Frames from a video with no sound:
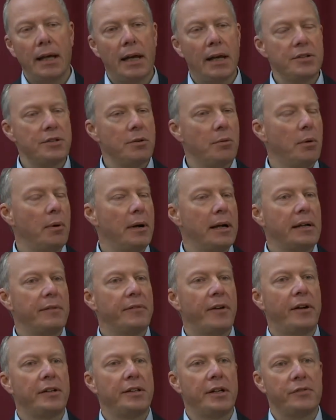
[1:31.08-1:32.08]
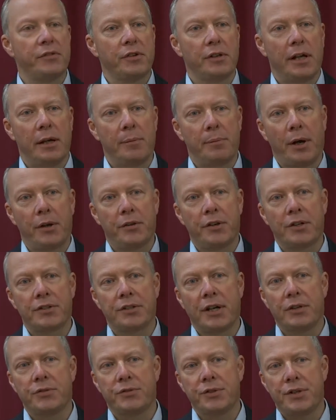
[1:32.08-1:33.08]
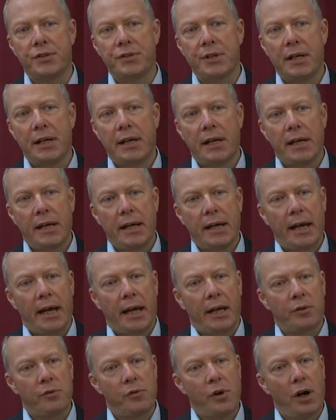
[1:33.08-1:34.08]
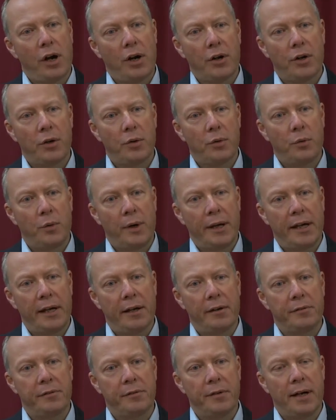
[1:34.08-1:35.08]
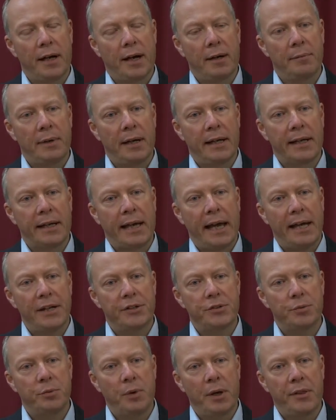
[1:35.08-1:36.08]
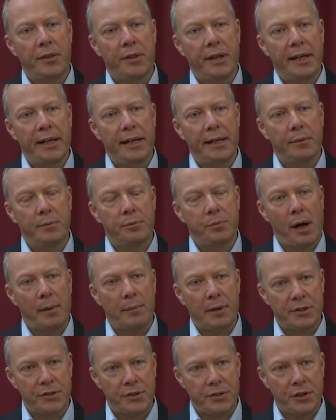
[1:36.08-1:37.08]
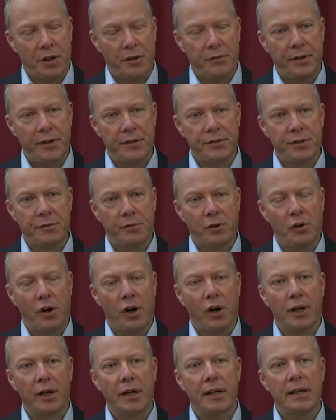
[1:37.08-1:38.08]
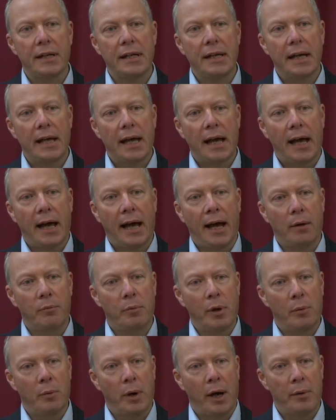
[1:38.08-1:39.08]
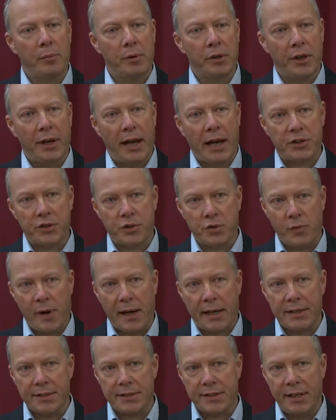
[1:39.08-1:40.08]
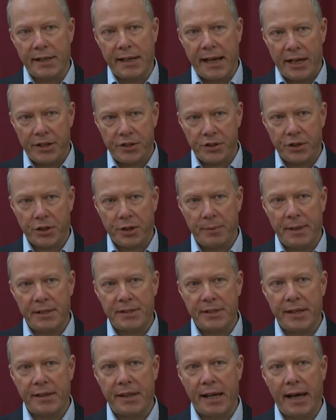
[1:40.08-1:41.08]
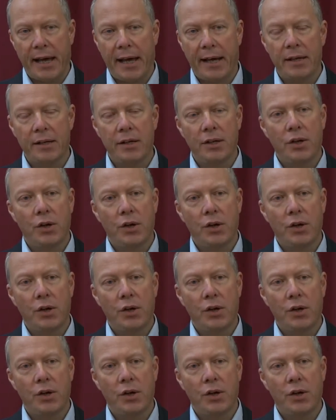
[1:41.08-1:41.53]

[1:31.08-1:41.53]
Yeah, so we're working very differently in both those countries. In Iraq, we have engaged with the Prime Minister's Office of Iraq. We work with the National Reconciliation Committee there.